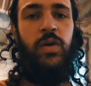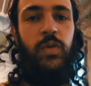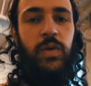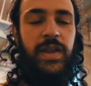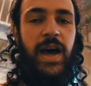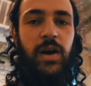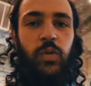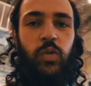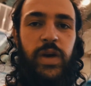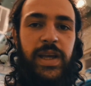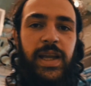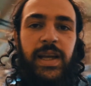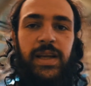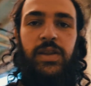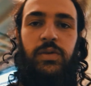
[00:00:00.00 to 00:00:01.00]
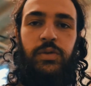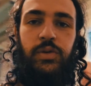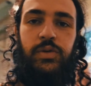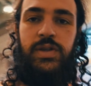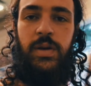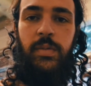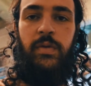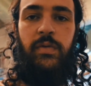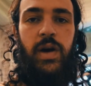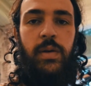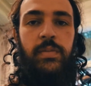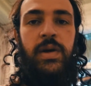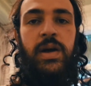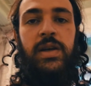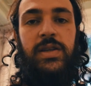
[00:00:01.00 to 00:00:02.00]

without weeding through some of them.